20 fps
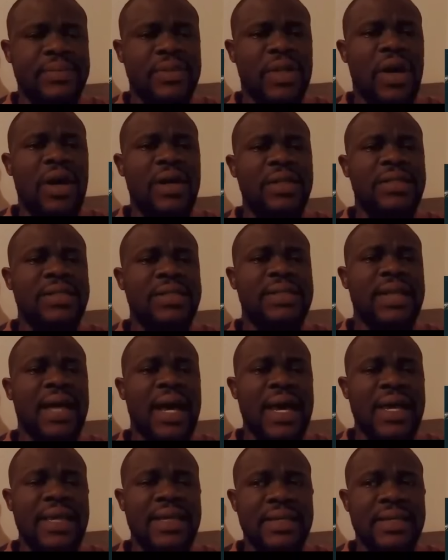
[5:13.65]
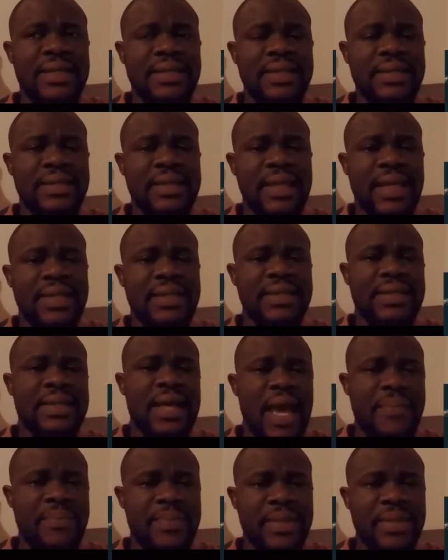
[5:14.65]
God decided that this
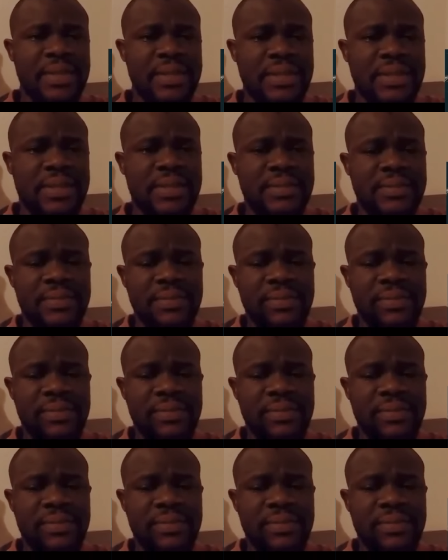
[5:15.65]
happens.